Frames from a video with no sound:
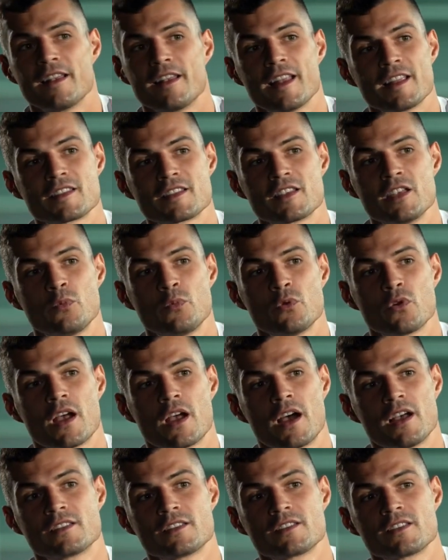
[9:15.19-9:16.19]
Let's keep you
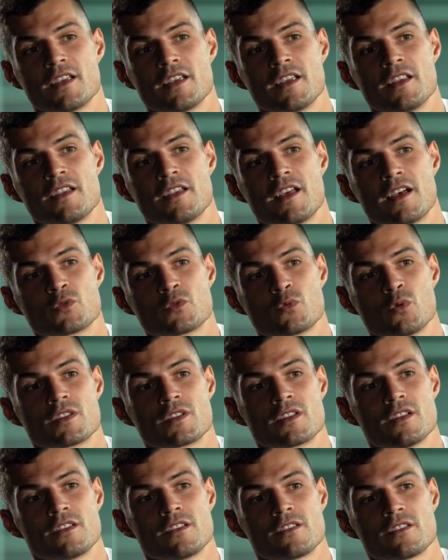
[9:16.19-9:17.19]
guys in
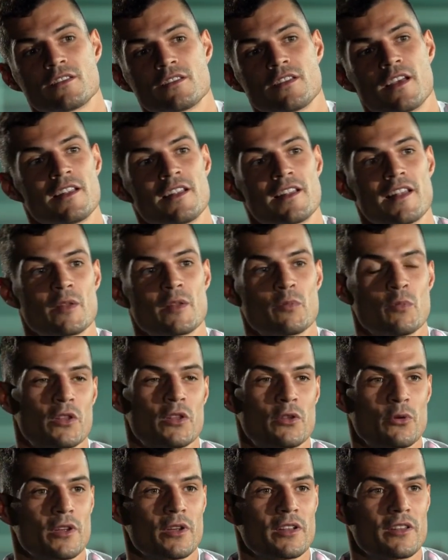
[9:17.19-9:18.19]
Switzerland and let me
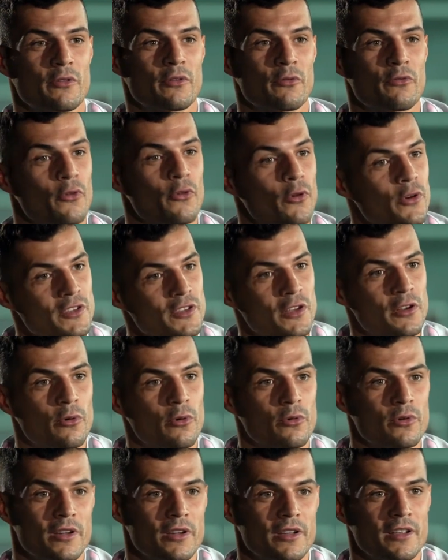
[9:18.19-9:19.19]
do it first
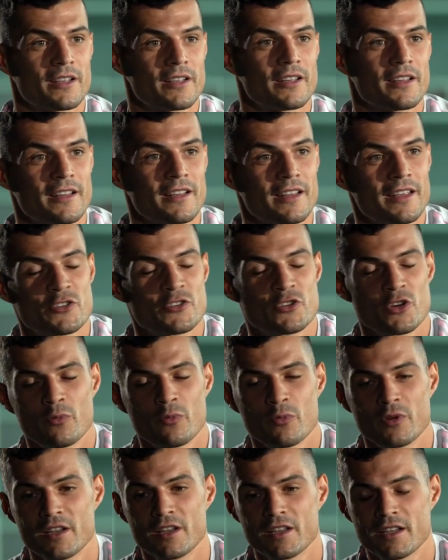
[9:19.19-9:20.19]
alone in
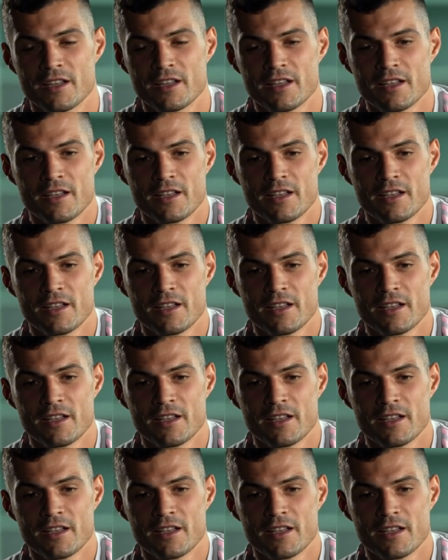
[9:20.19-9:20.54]
Germany.